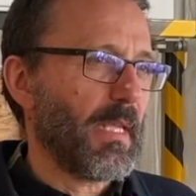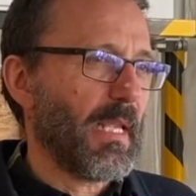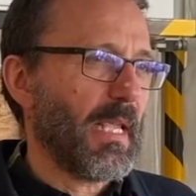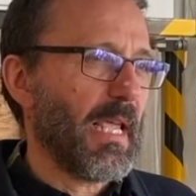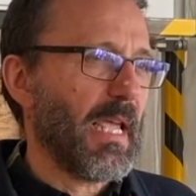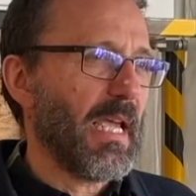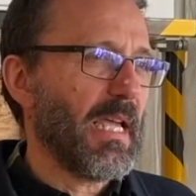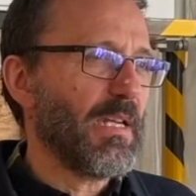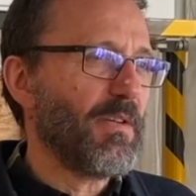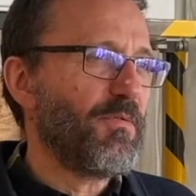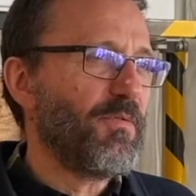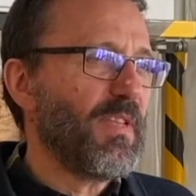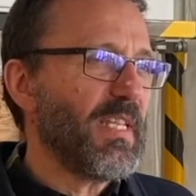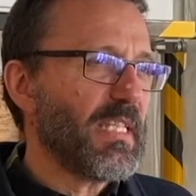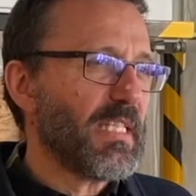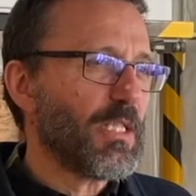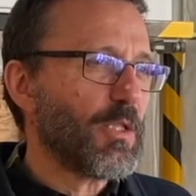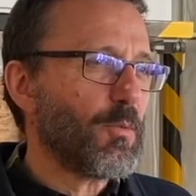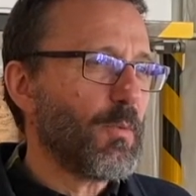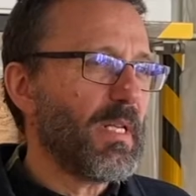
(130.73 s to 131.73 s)
And
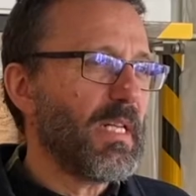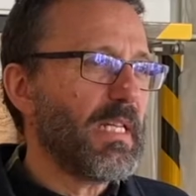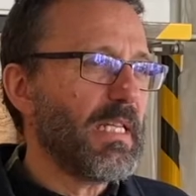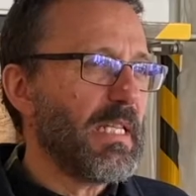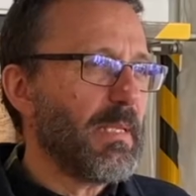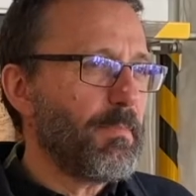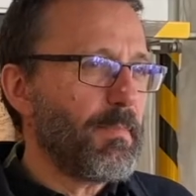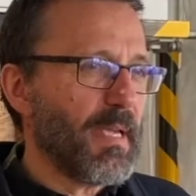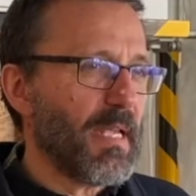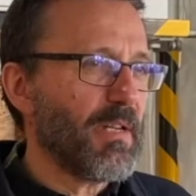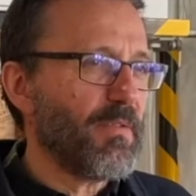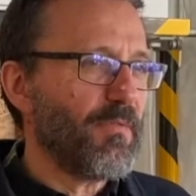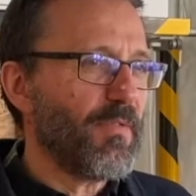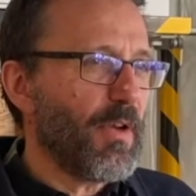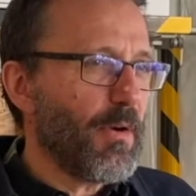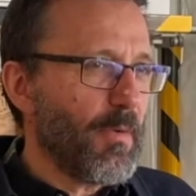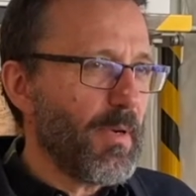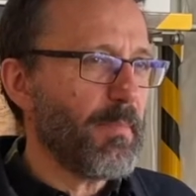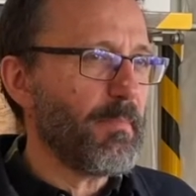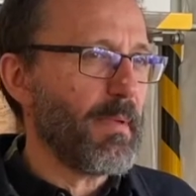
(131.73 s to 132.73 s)
this will depend
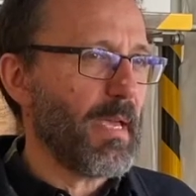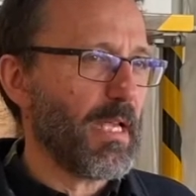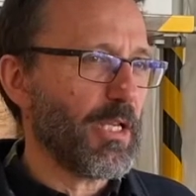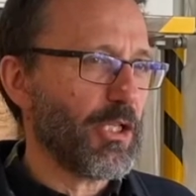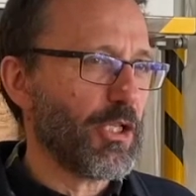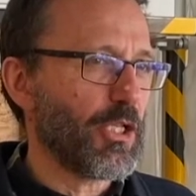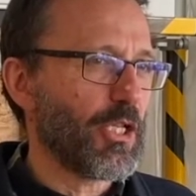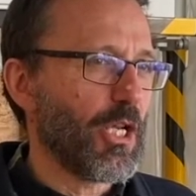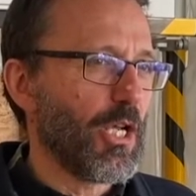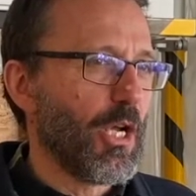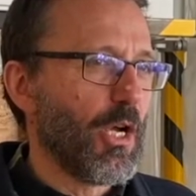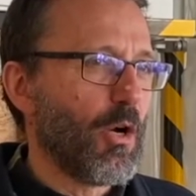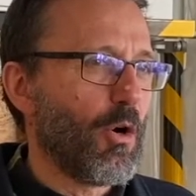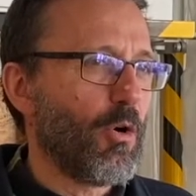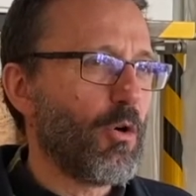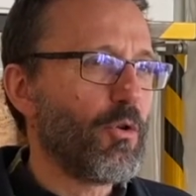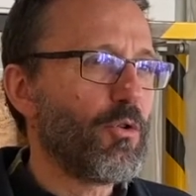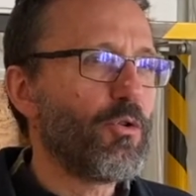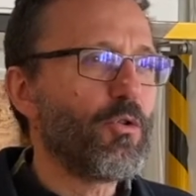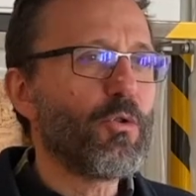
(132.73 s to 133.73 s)
very much
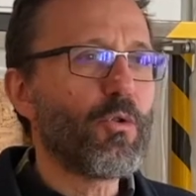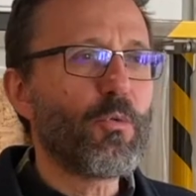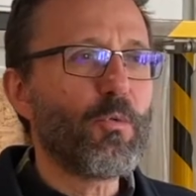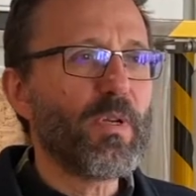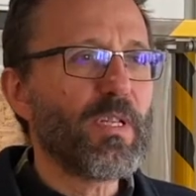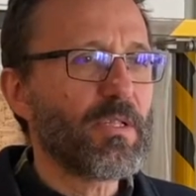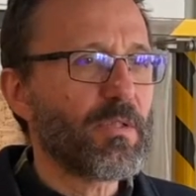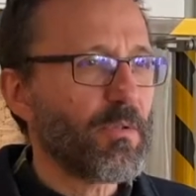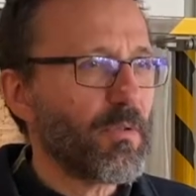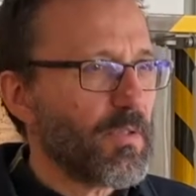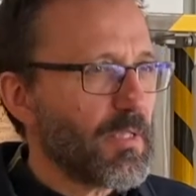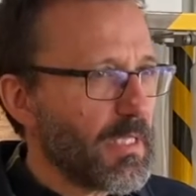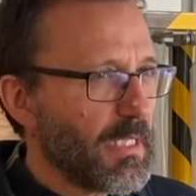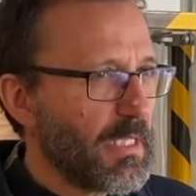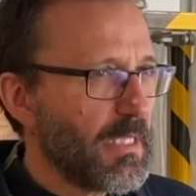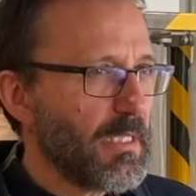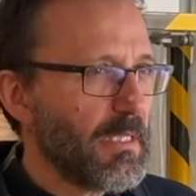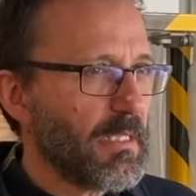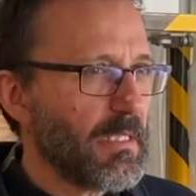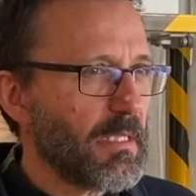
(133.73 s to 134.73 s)
on your
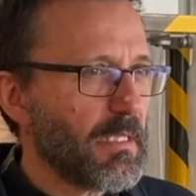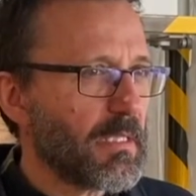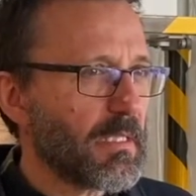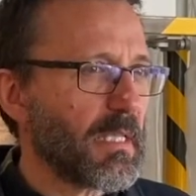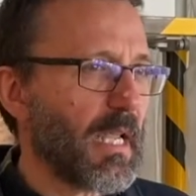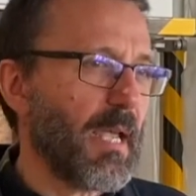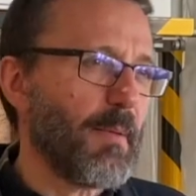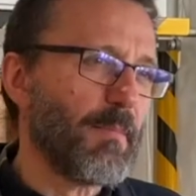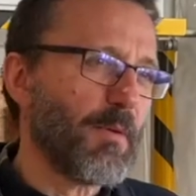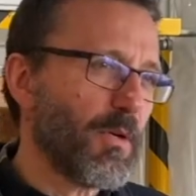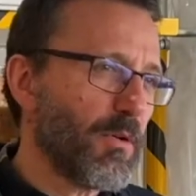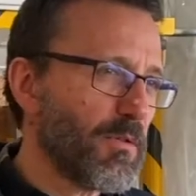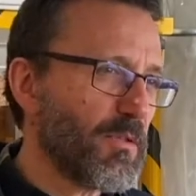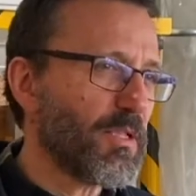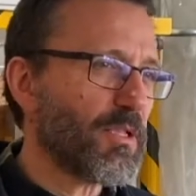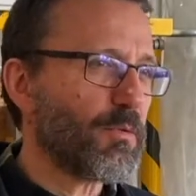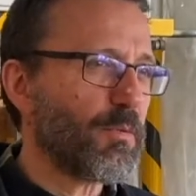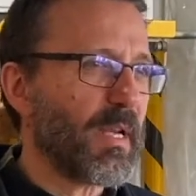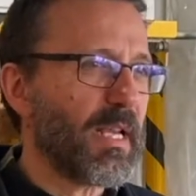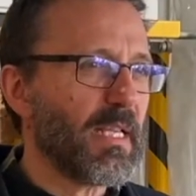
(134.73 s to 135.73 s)
resources, time
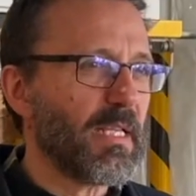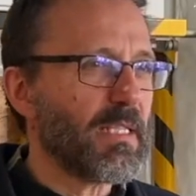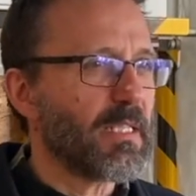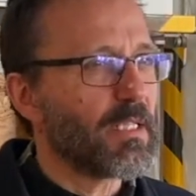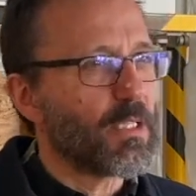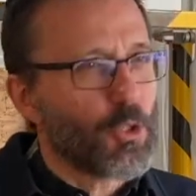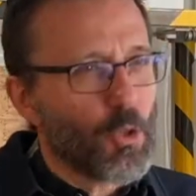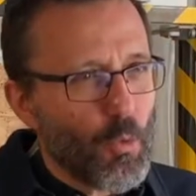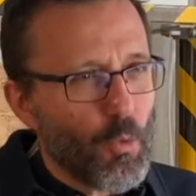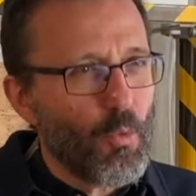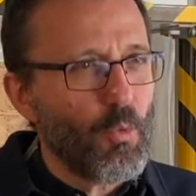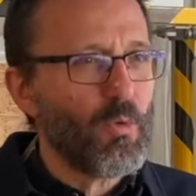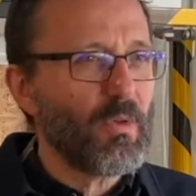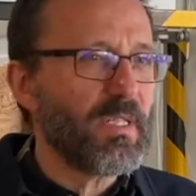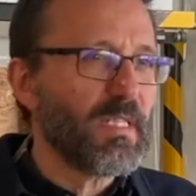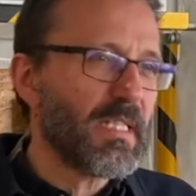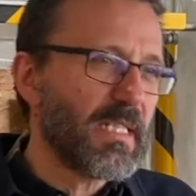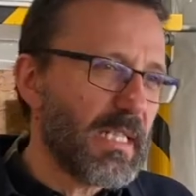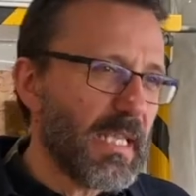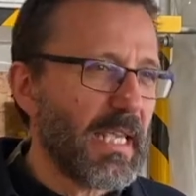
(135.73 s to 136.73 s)
constraints,
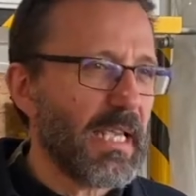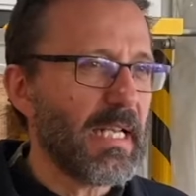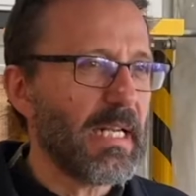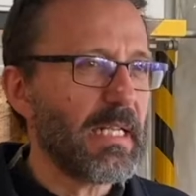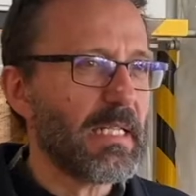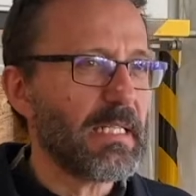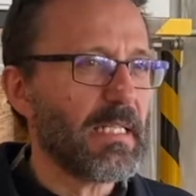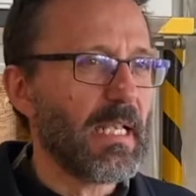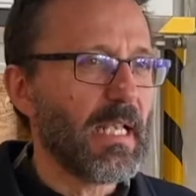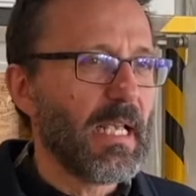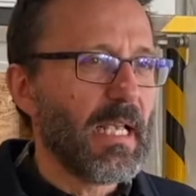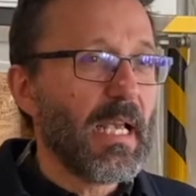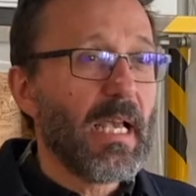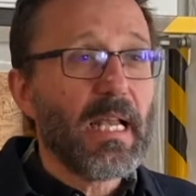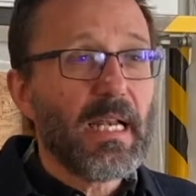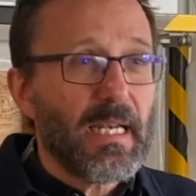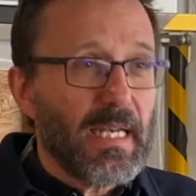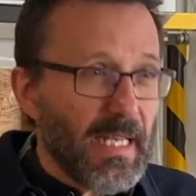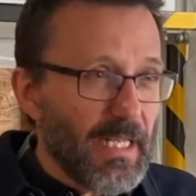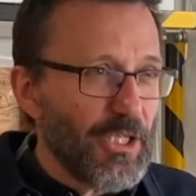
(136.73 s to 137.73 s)
tools, skills,
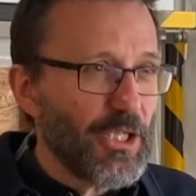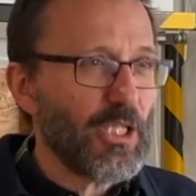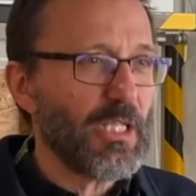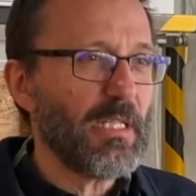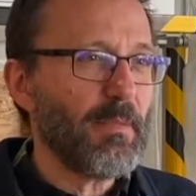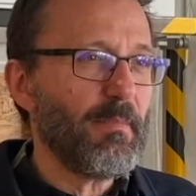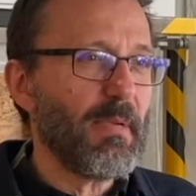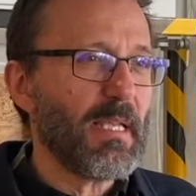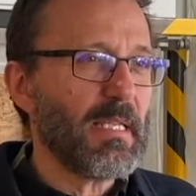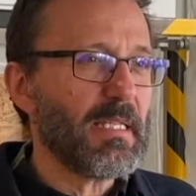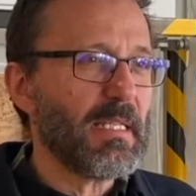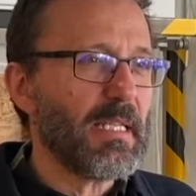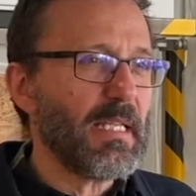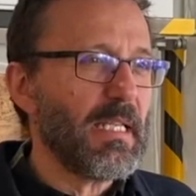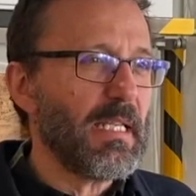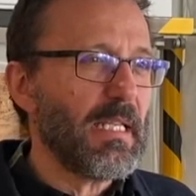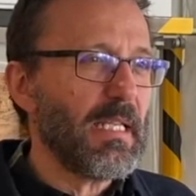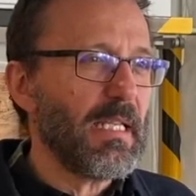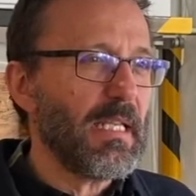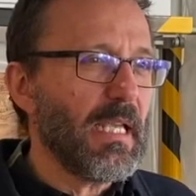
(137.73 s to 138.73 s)

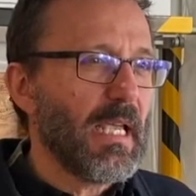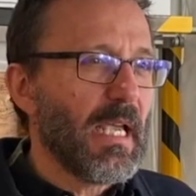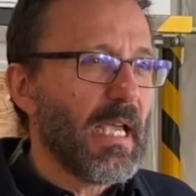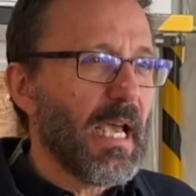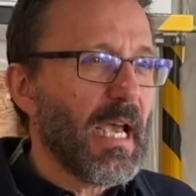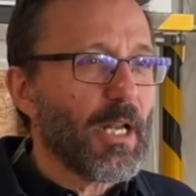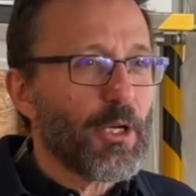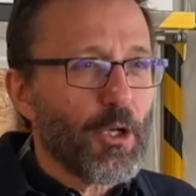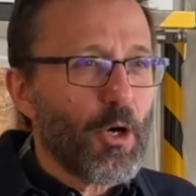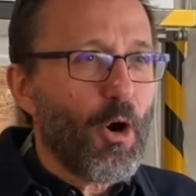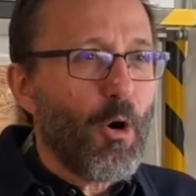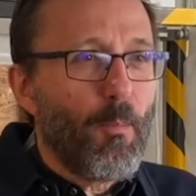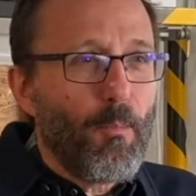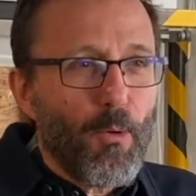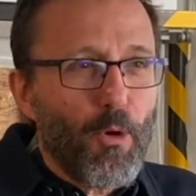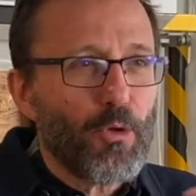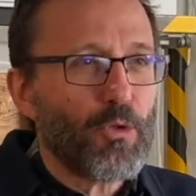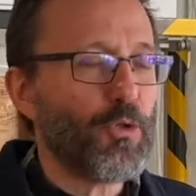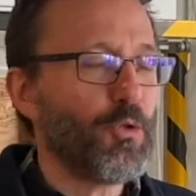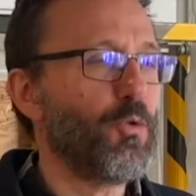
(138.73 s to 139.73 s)
legitimacy, and
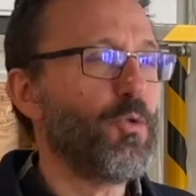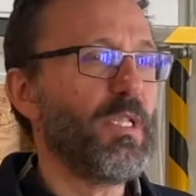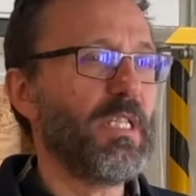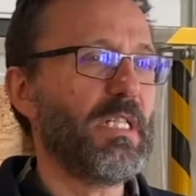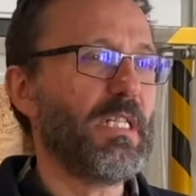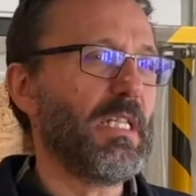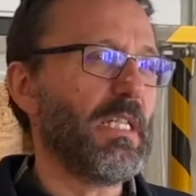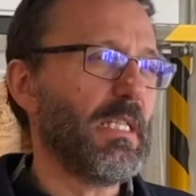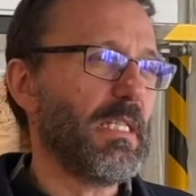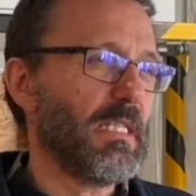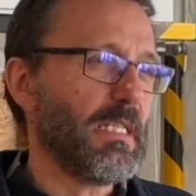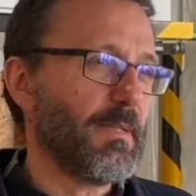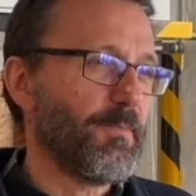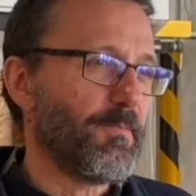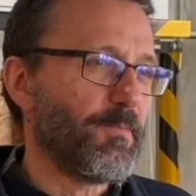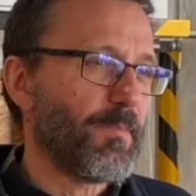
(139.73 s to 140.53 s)
opportunities.